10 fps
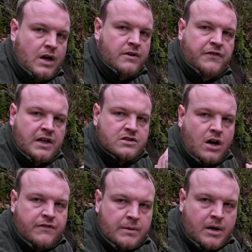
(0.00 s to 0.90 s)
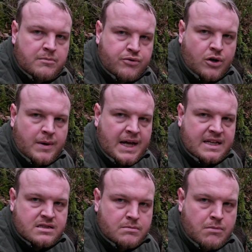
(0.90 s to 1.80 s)
So the first coffee I'm going to brew
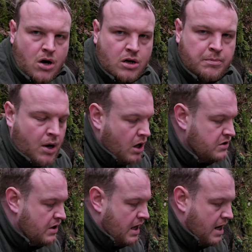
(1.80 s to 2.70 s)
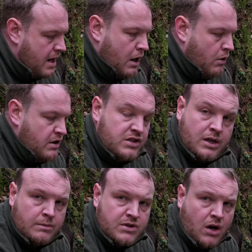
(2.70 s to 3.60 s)
is the moka pot. Now
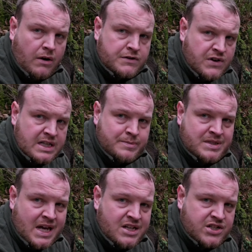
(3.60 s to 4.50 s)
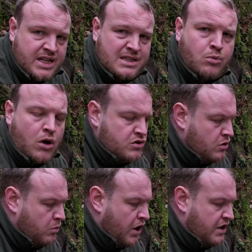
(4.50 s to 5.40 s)
in terms of transportation, this
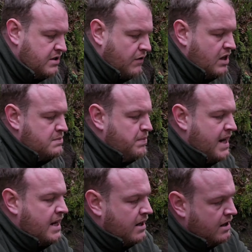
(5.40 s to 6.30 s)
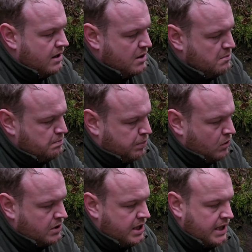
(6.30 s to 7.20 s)
was the worst. I've got this big,
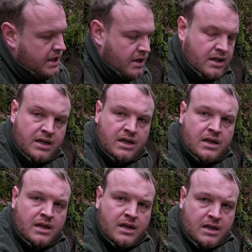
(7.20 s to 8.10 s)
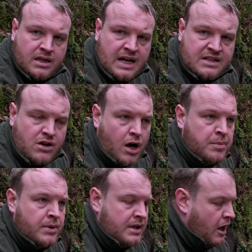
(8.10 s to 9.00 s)
bulky gas
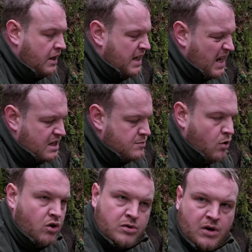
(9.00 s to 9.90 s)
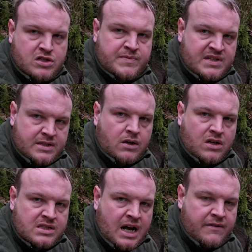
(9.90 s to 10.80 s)
hob. Now you can get smaller ones, but you
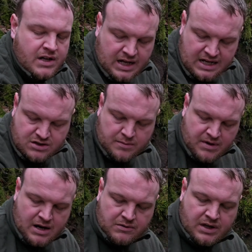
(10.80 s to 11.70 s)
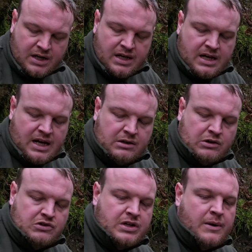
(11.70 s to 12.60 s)
still got to carry a gas hob around.
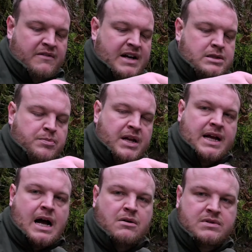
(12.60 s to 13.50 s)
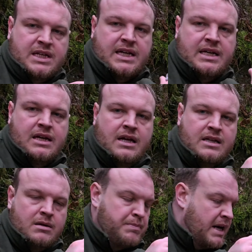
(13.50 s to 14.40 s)
And also I've had to bring out the,
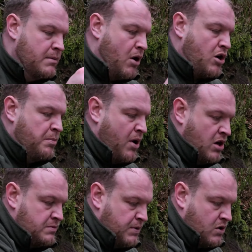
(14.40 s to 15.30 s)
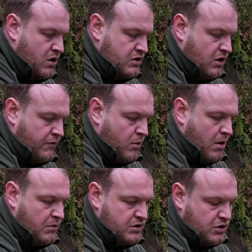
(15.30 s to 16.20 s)
the bigger moka pot because the
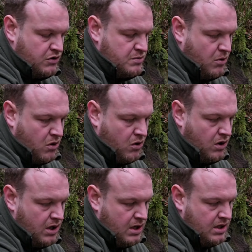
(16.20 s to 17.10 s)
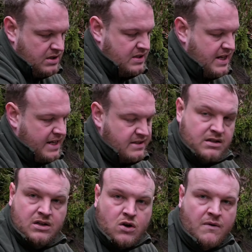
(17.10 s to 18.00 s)
other one was too small to
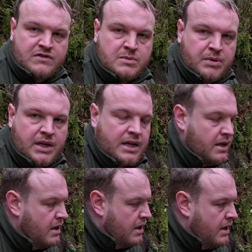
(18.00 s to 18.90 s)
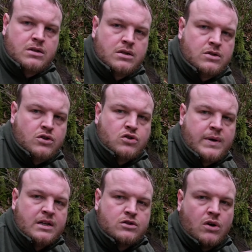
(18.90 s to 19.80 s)
sit comfortably.
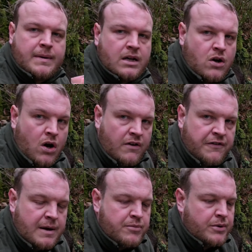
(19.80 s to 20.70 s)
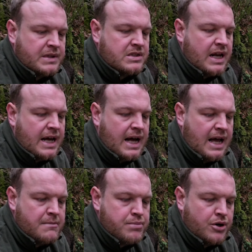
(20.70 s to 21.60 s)
Just quickly talk about the coffee I'm brewing
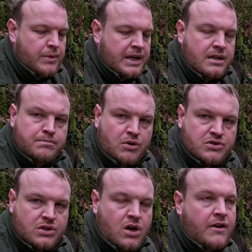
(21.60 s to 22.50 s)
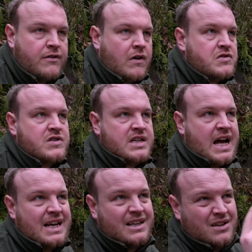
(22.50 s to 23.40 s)
today. I am brewing Buxton Coffee
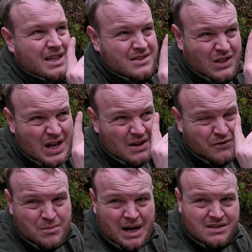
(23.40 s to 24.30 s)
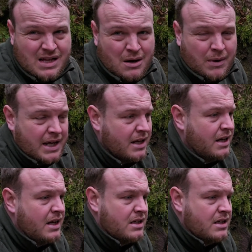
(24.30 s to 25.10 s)
Roasters again, and they're literally a few miles that way.